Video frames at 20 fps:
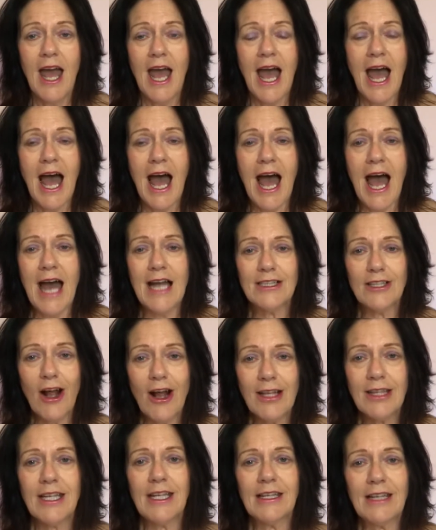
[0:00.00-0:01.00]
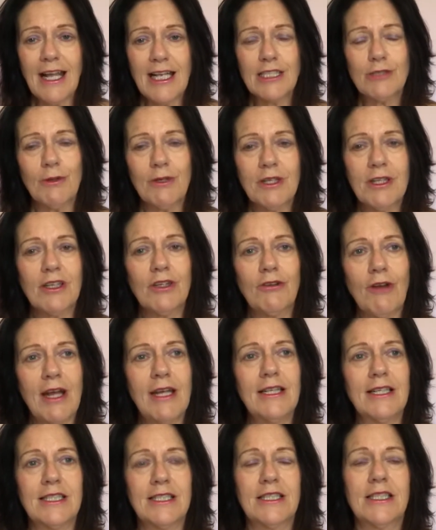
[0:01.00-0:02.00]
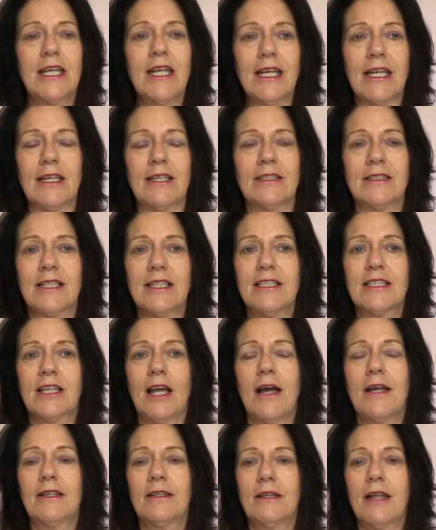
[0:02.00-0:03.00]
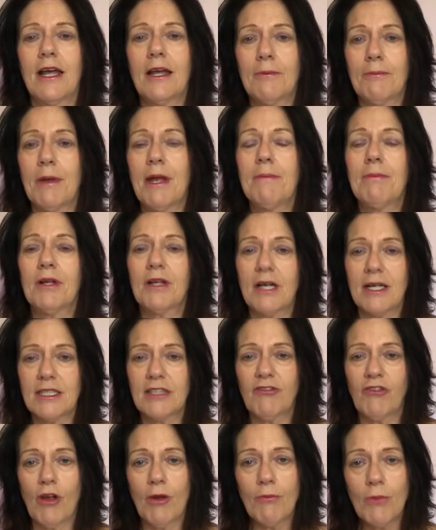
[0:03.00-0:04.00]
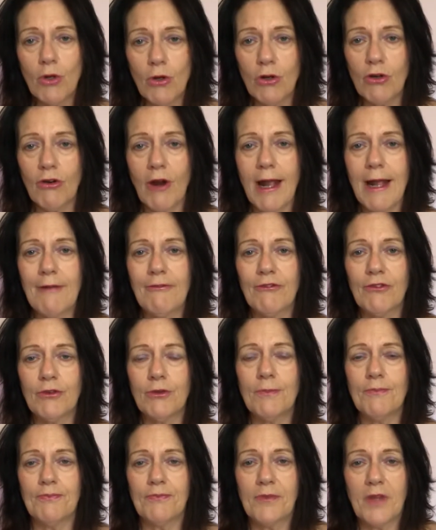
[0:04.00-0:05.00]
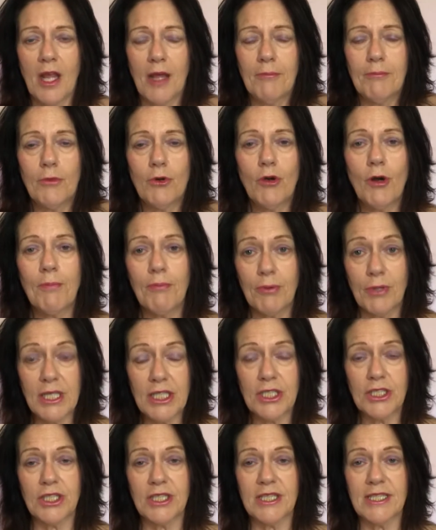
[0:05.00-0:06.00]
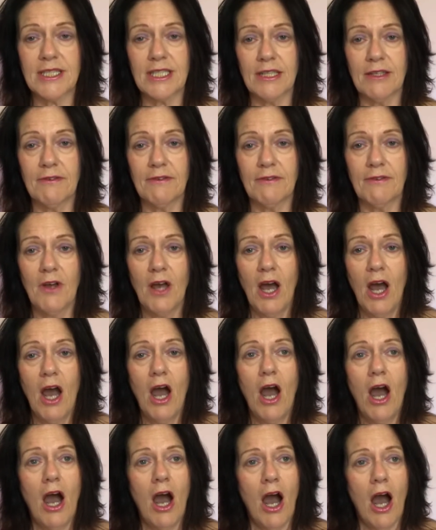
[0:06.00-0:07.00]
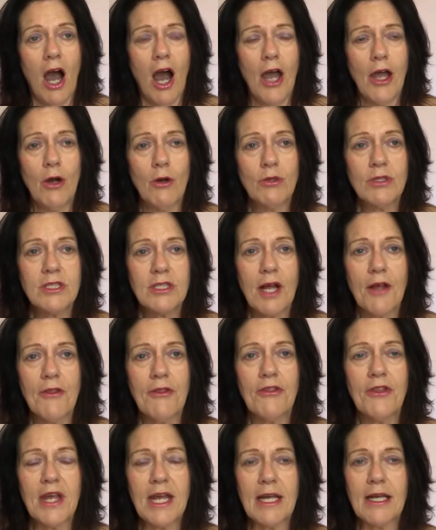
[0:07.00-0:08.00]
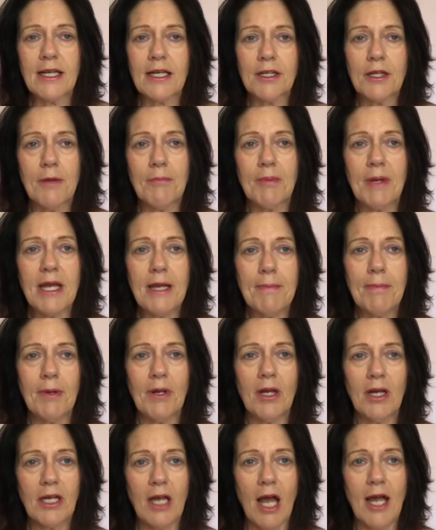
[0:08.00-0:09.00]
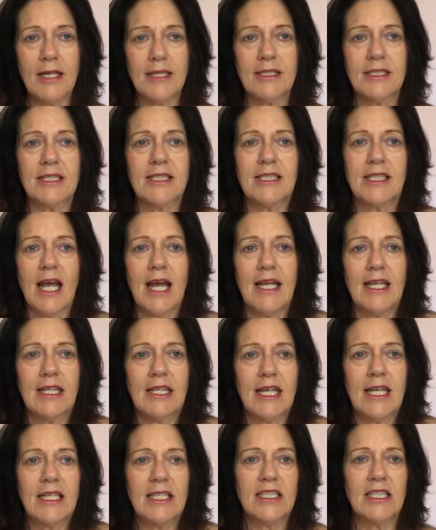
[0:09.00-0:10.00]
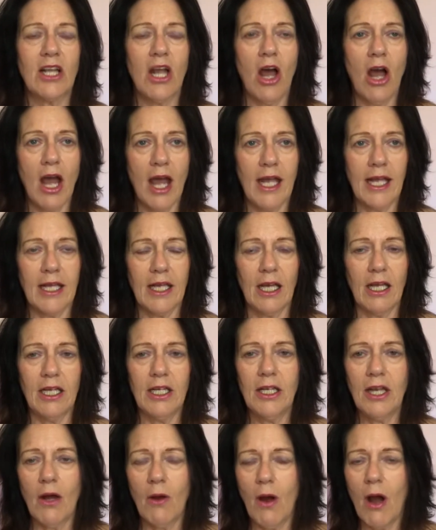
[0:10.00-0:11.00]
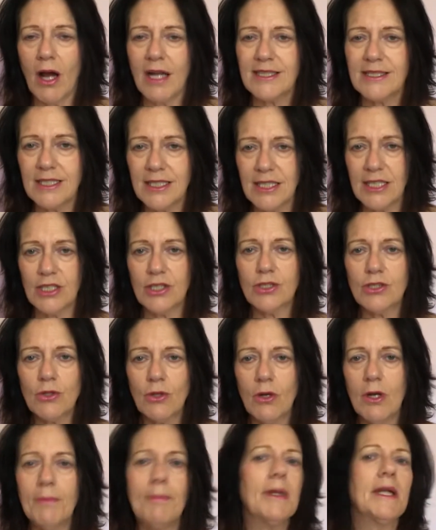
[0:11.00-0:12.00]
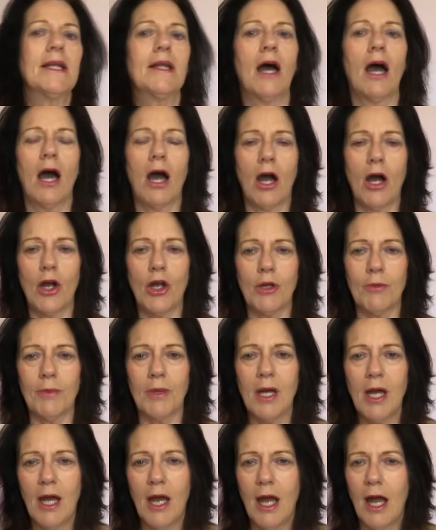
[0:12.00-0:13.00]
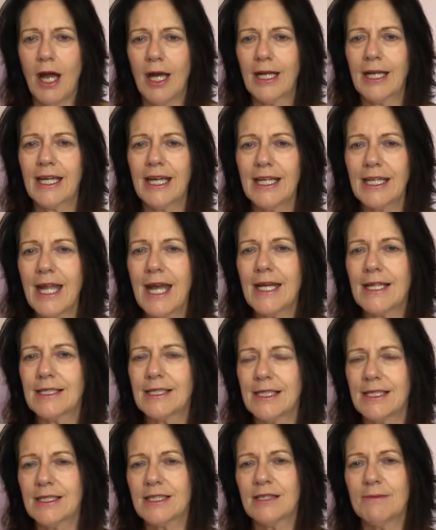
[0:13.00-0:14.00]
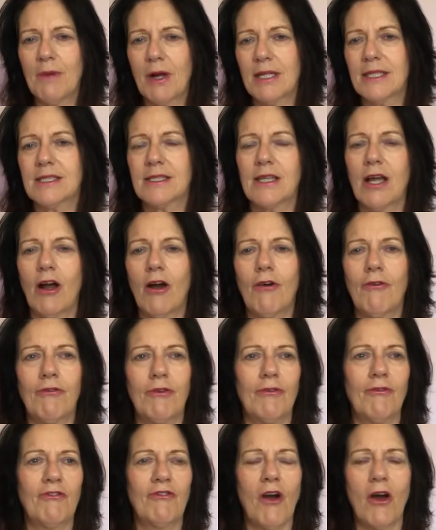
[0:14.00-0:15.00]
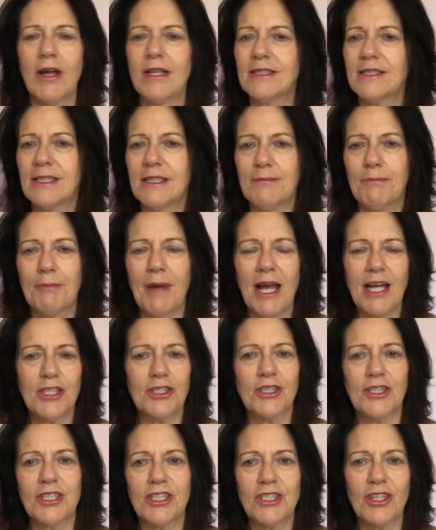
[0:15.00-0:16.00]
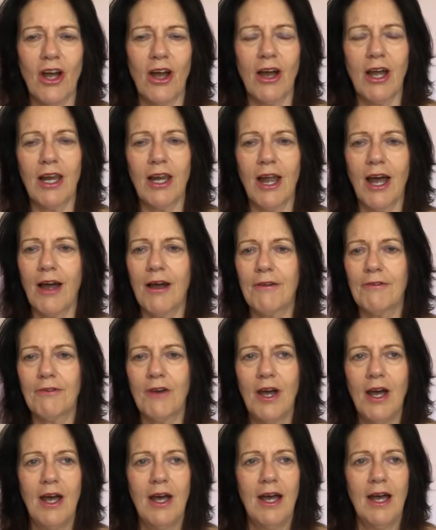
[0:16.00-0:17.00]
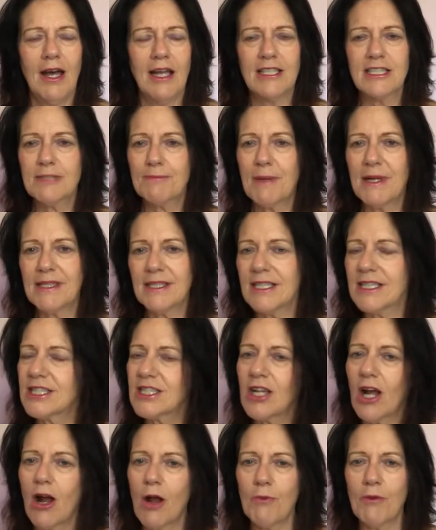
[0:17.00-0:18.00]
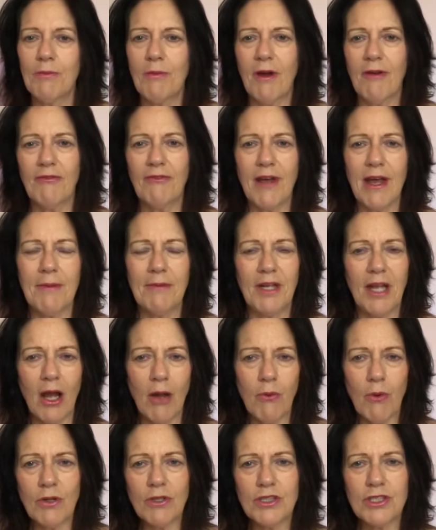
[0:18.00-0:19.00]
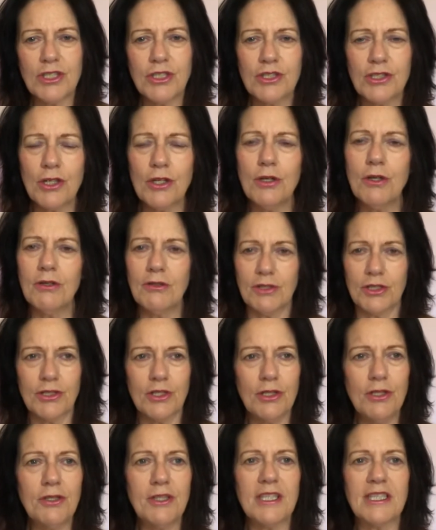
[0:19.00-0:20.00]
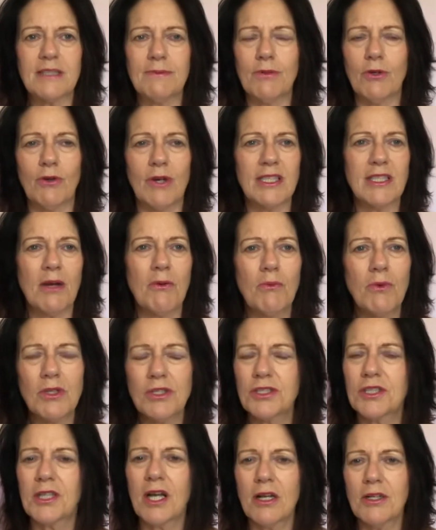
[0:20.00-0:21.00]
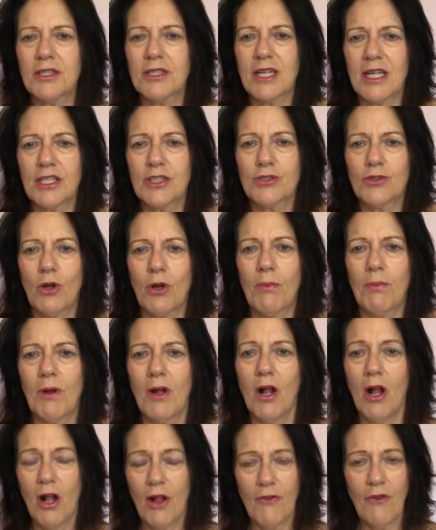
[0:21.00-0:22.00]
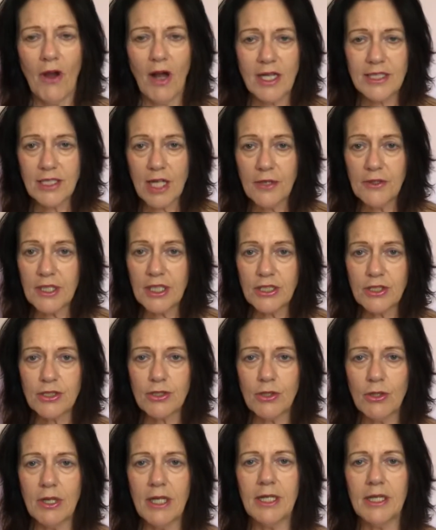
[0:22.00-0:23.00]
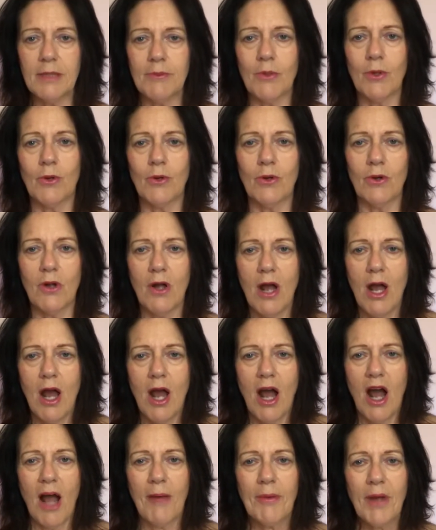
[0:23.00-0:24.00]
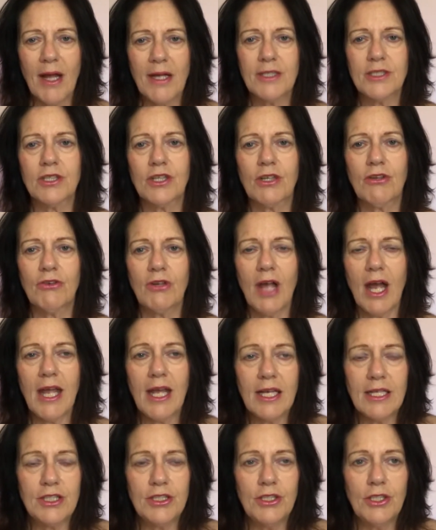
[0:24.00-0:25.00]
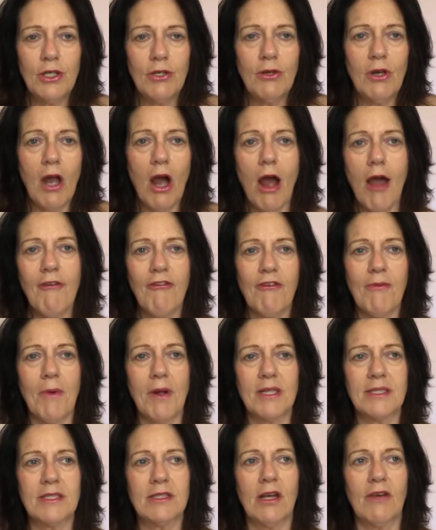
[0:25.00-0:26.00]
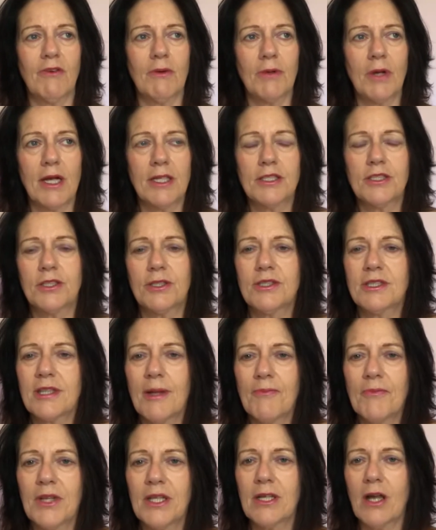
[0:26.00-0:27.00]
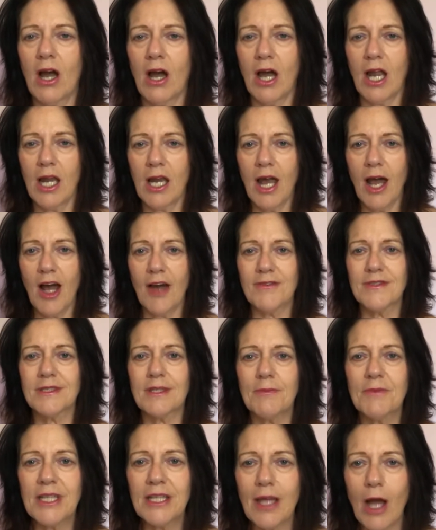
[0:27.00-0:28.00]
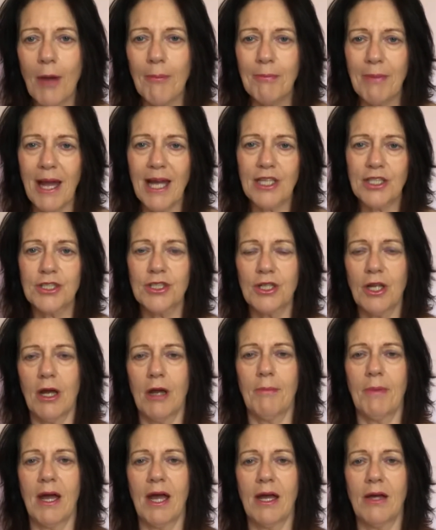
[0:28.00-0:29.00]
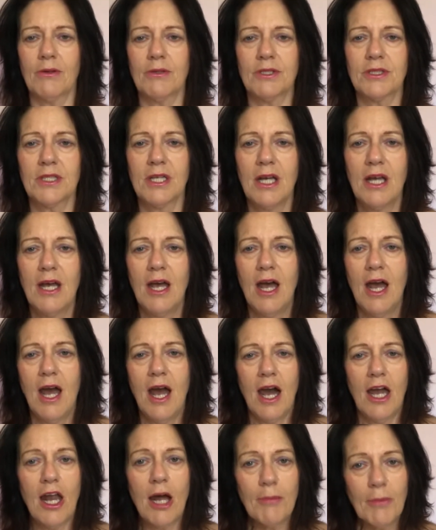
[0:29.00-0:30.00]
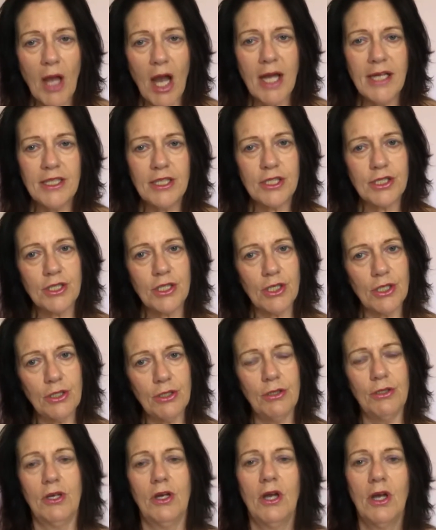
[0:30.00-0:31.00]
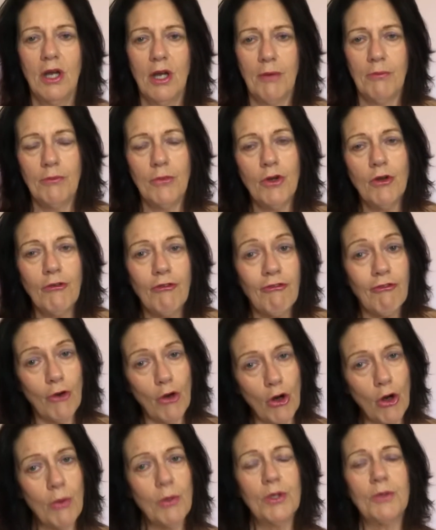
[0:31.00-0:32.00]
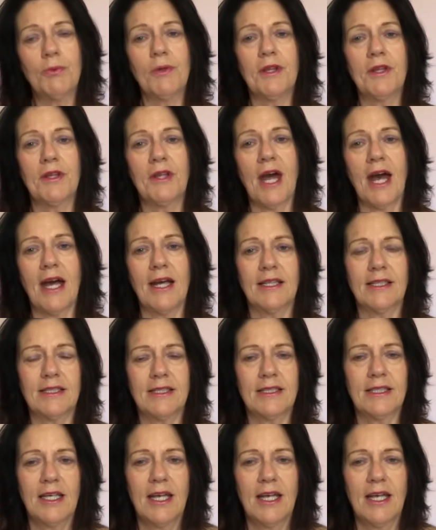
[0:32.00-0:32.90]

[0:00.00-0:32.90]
And I think that's one of the greatest things is people are going to feel more grateful and more appreciative. I also think that people are going to say things like, I did enjoy being at home and connecting to myself and finding passions that I love and spending time with my family. I want to do this more. I don't want to go to that job that I don't enjoy anymore. I'm going to create a new life for myself. I'm going to do something that I love, something that I'm passionate about. And I'm going to move forward with that.